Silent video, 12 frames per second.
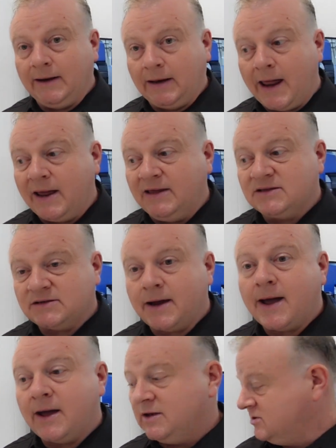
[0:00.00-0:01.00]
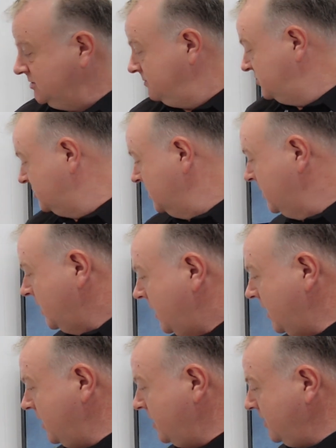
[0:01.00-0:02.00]
light items.
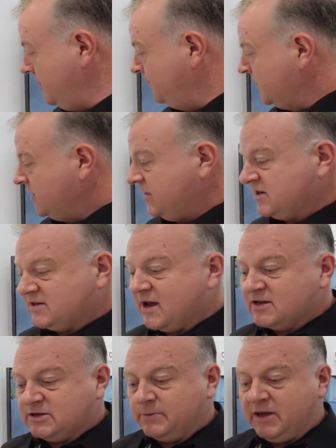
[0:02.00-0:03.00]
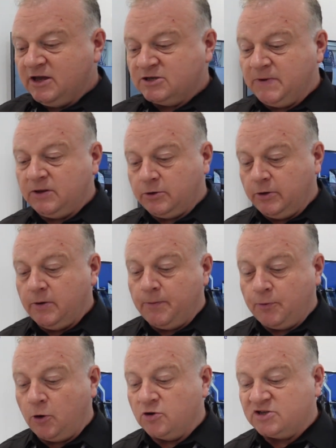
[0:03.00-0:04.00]
This item here has been through a
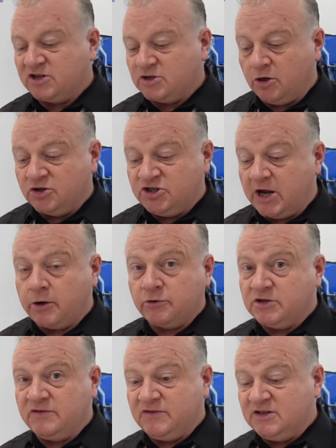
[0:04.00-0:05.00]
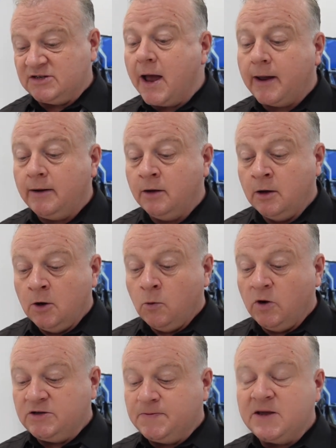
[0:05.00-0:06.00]
process called generative design,
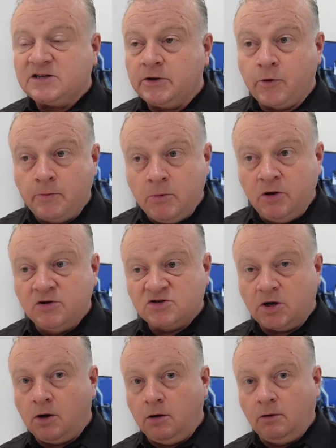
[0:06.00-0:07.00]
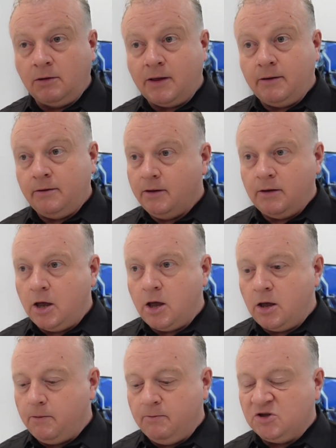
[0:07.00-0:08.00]
which basically removes all
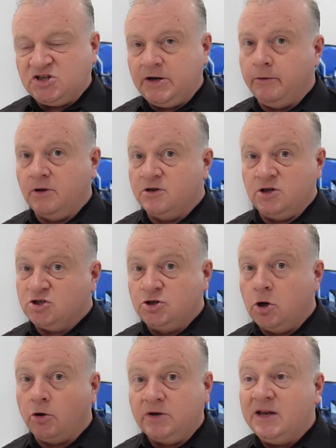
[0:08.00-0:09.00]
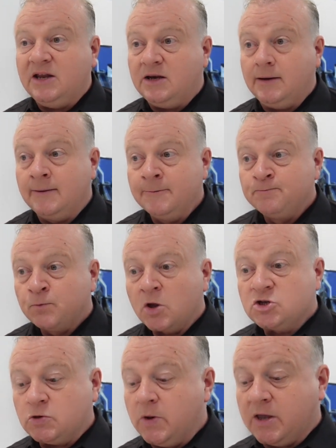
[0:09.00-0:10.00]
material that's not needed.
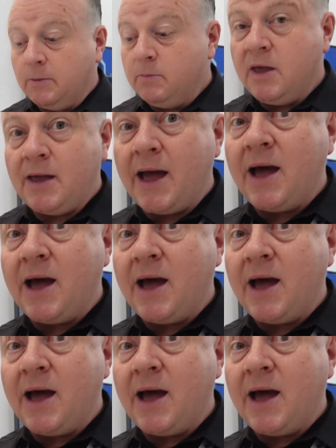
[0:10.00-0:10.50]
So it can make